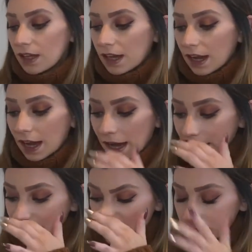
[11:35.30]

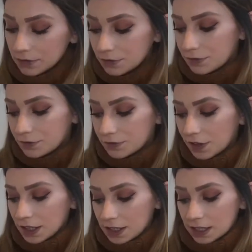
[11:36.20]
And
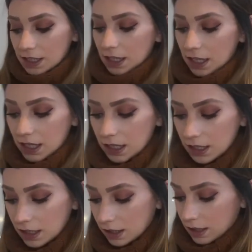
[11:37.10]
firstly,
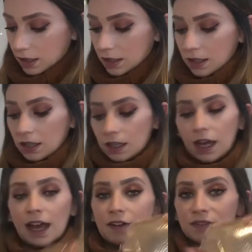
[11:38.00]

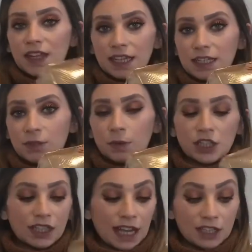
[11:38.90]
I have this, which
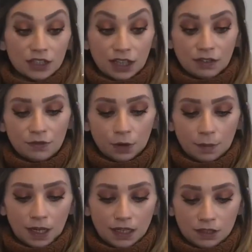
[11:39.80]
is actually for
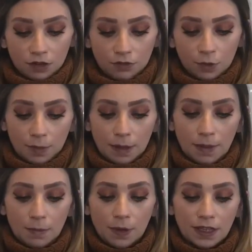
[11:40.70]
me, it's not for
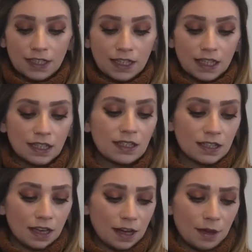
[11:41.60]
baby, but it's this
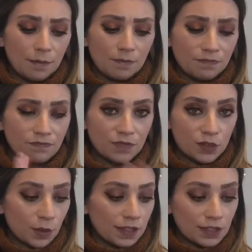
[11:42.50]

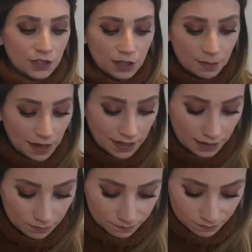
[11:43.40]
toiletries bag.
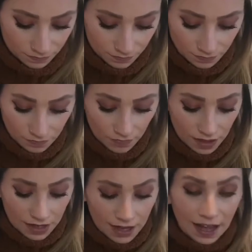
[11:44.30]

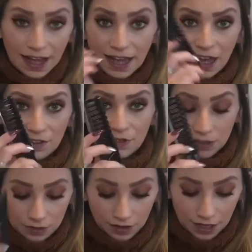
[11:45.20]
I have a
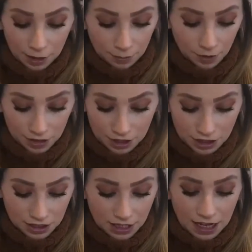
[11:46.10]
little
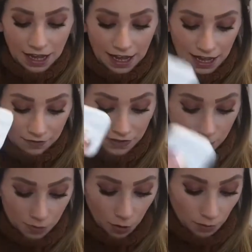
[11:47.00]
hairbrush, I have some cotton